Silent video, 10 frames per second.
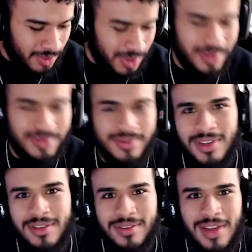Well,
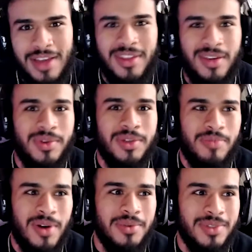I think we
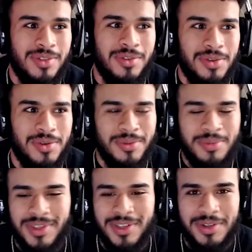could probably still do it,
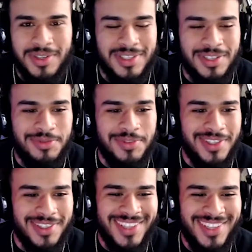but the 6 feet.